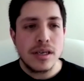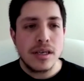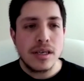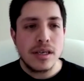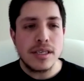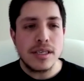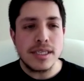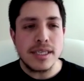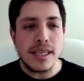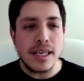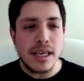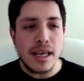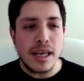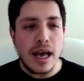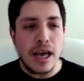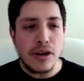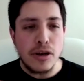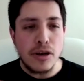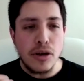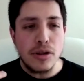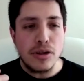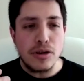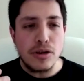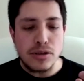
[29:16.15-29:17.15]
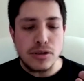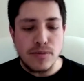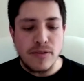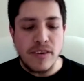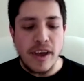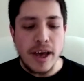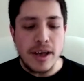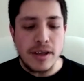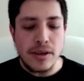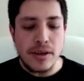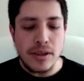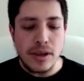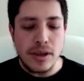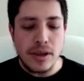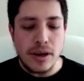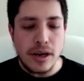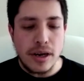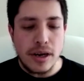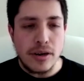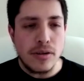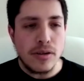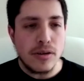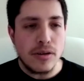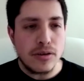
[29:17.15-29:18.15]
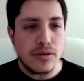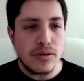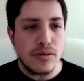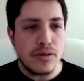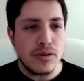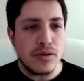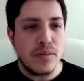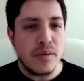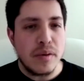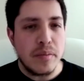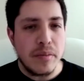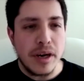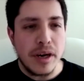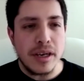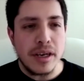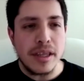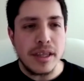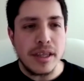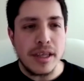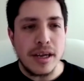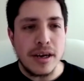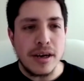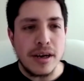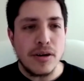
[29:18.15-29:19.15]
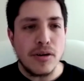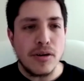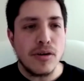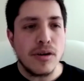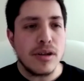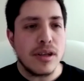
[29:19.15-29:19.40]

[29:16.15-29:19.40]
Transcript: He's like, I know there's value there. I know there's going to be money there